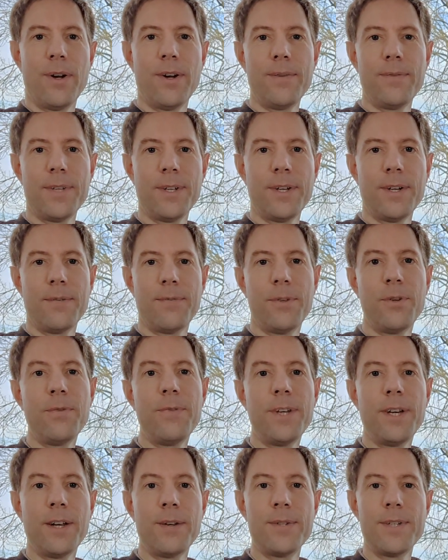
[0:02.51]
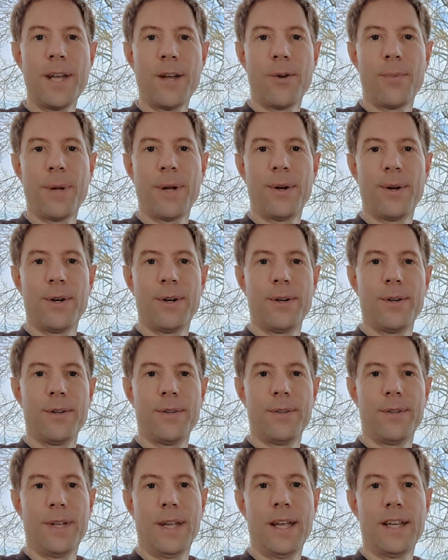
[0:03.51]
I've done a few videos now about
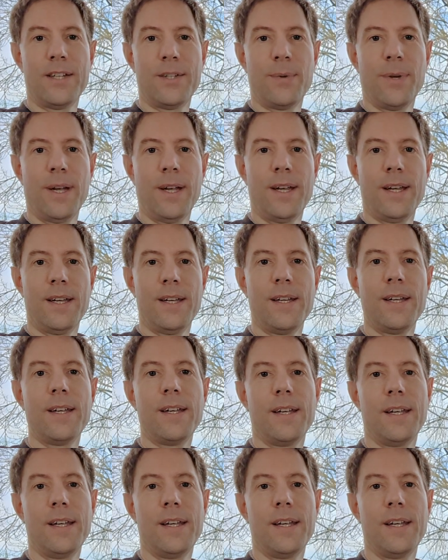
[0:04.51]
our air-to-air